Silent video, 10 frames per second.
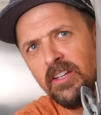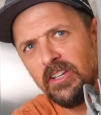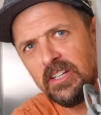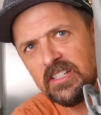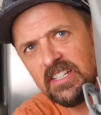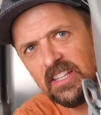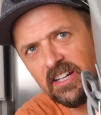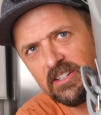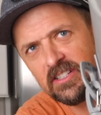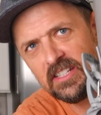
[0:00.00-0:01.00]
You can see
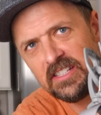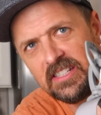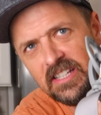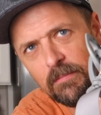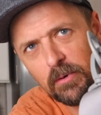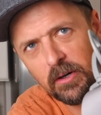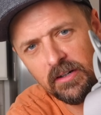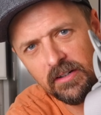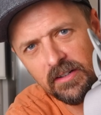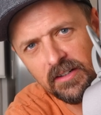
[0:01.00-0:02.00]
there's the
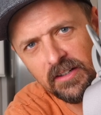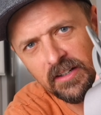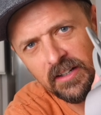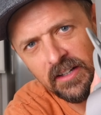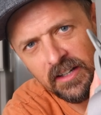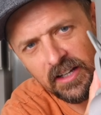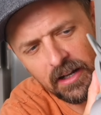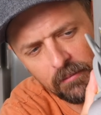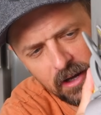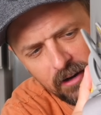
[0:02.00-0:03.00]
zipper and
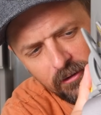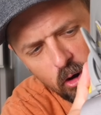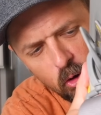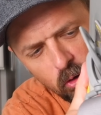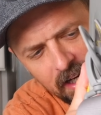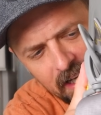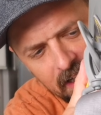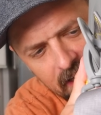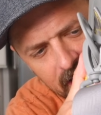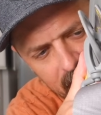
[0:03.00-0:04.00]
I'm kind of holding it